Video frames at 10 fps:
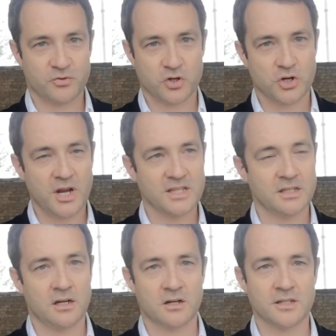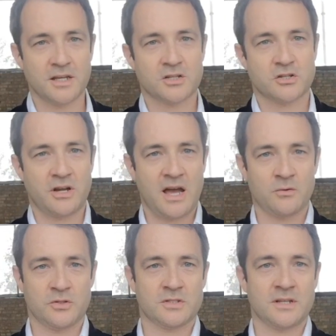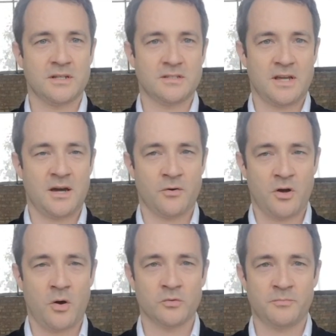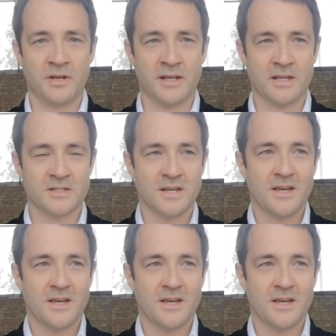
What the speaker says: creating architecture outside our own planet.